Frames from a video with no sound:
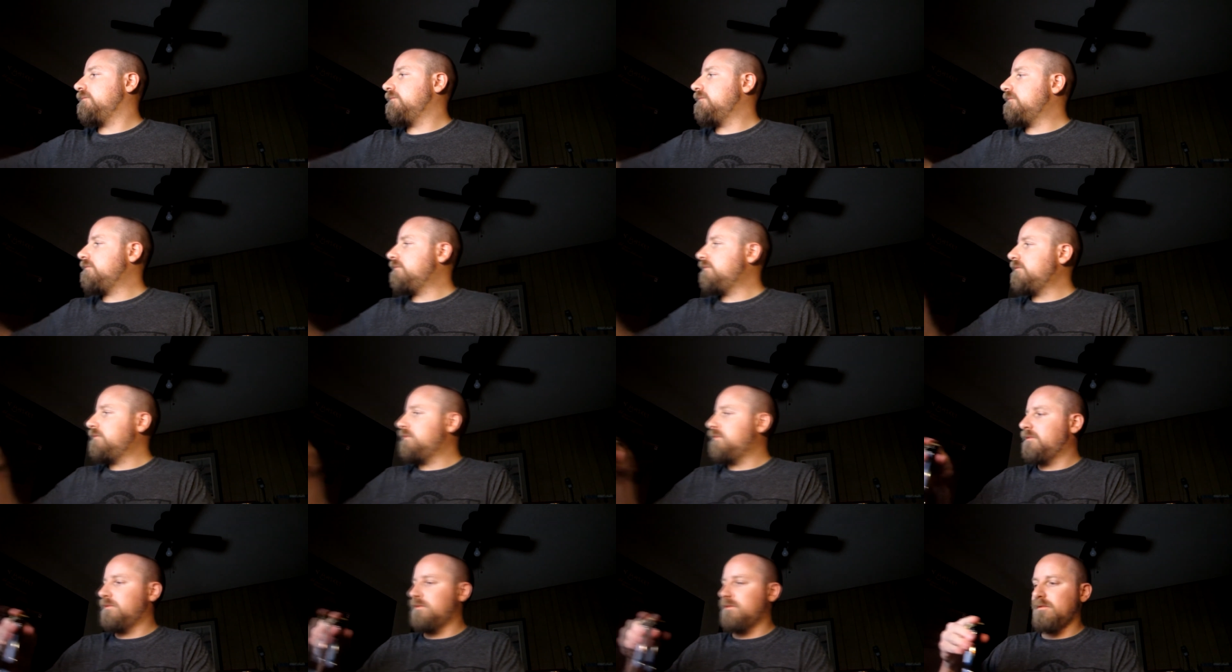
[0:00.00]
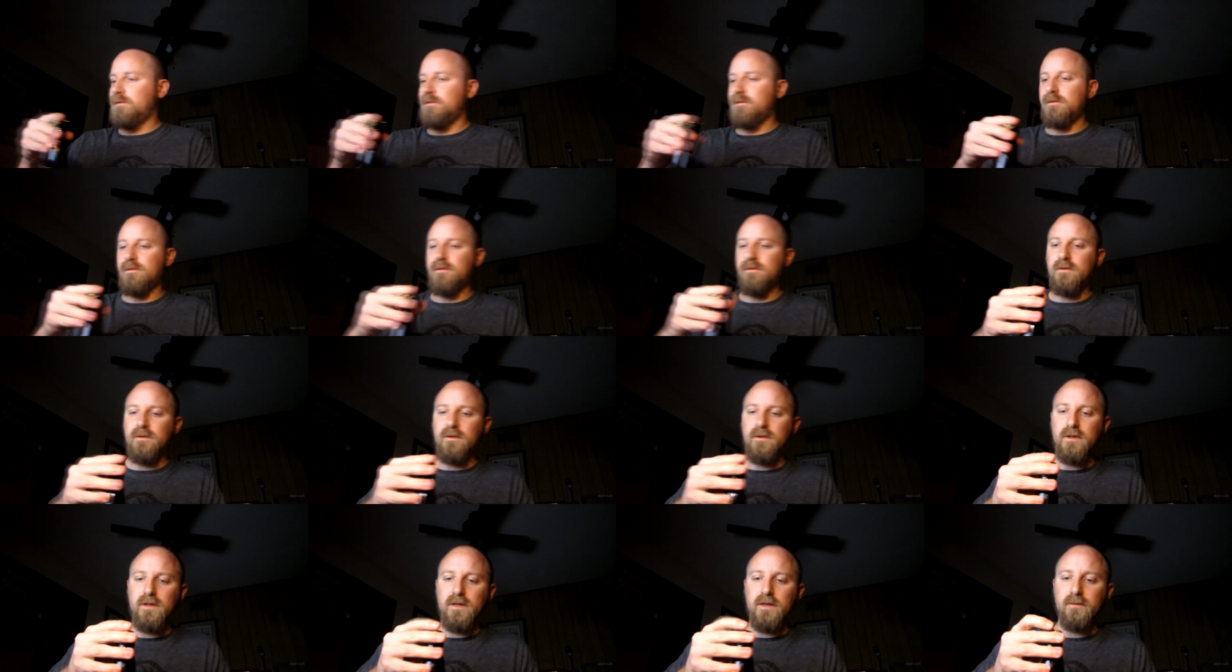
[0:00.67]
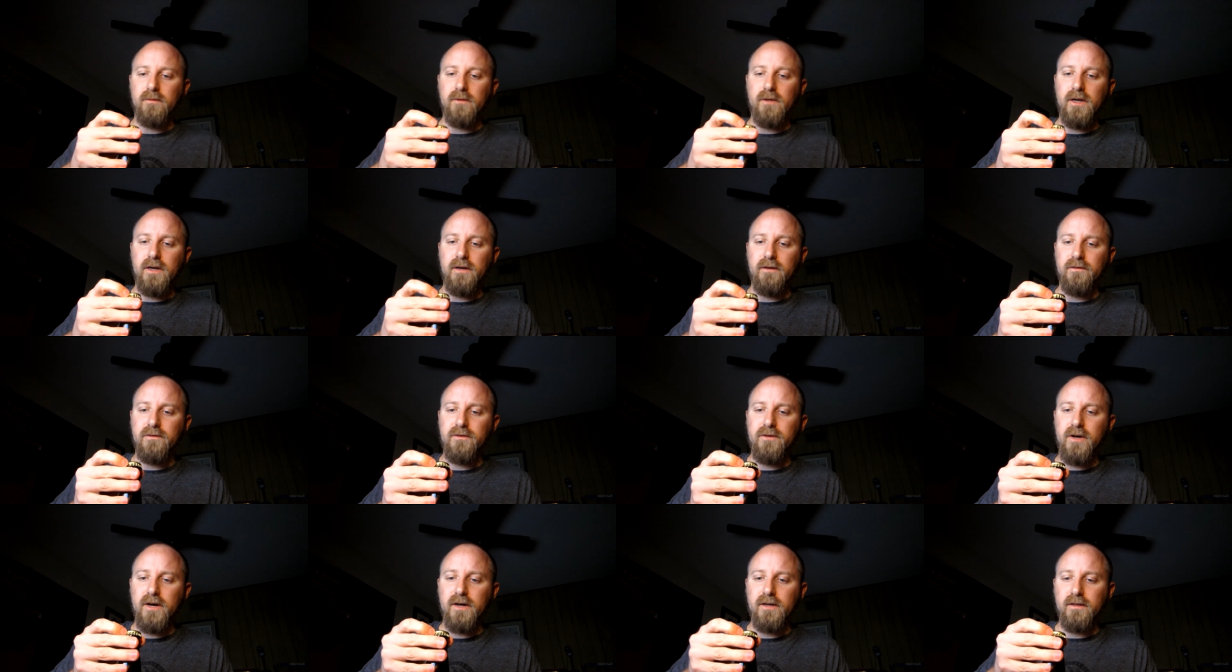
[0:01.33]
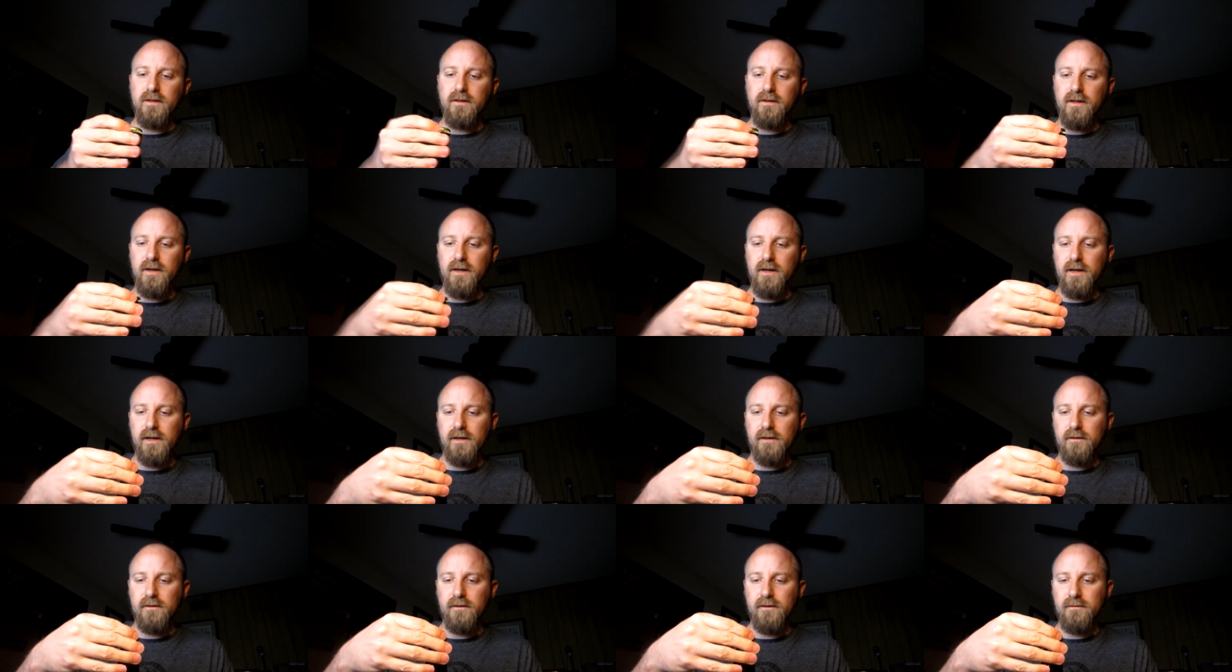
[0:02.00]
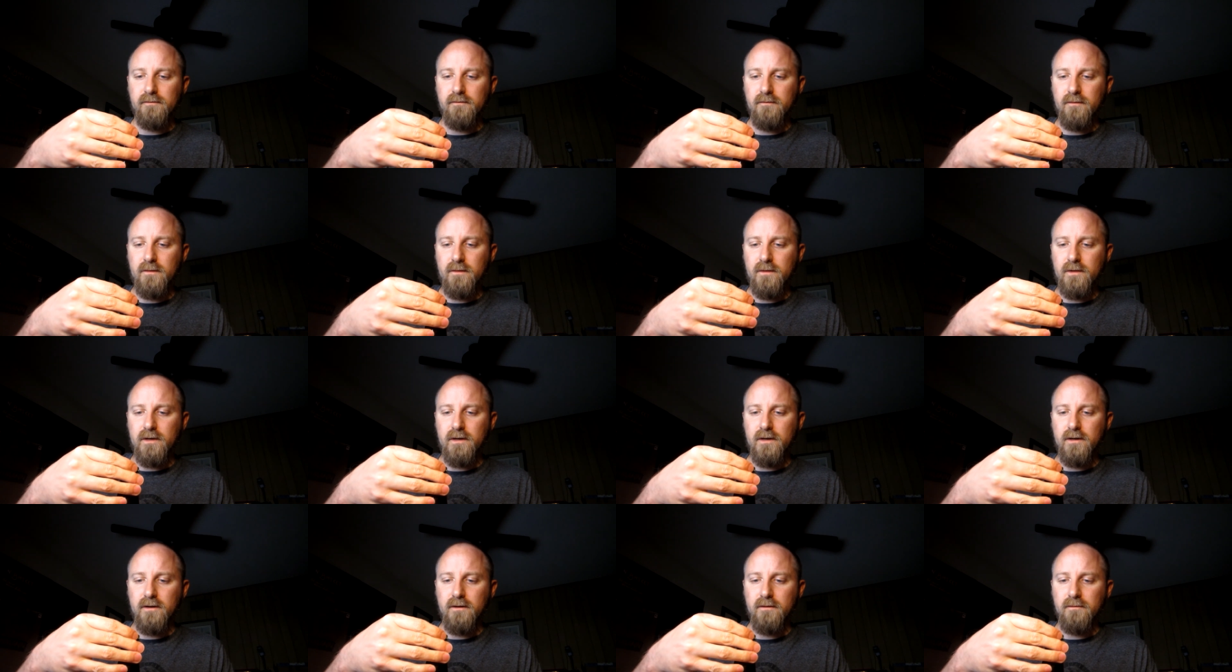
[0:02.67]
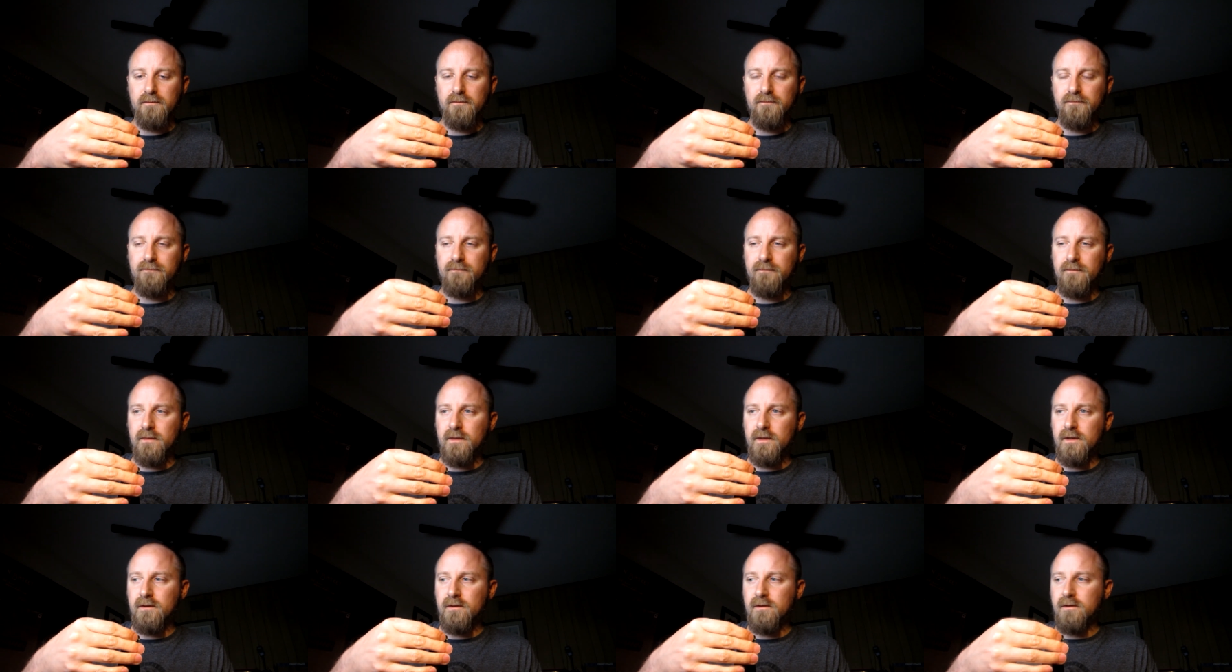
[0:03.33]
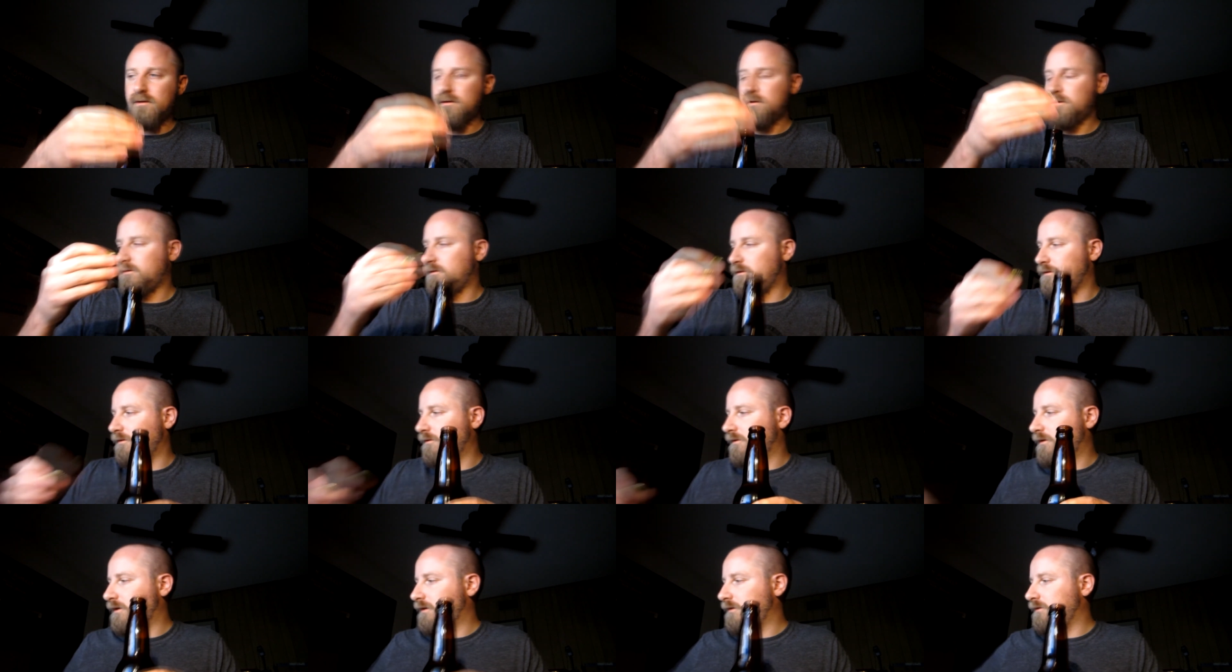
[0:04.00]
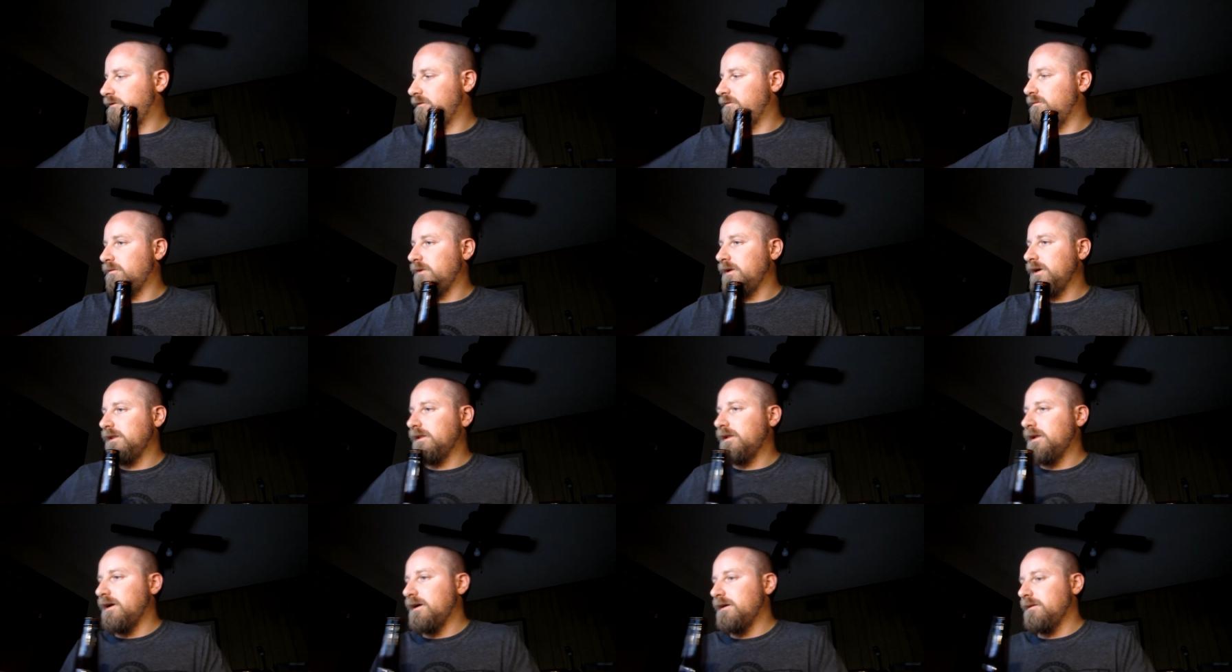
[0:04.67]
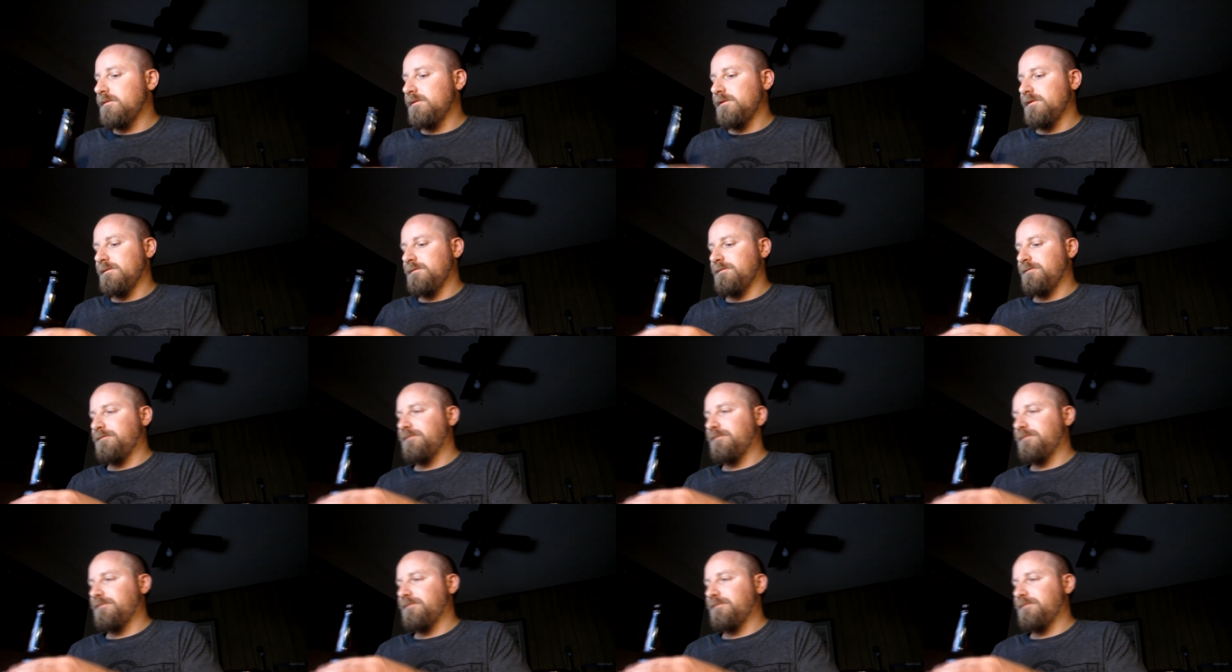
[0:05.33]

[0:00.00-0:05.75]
I'm kind of shocked at that actually. Um, so here's the White Labs.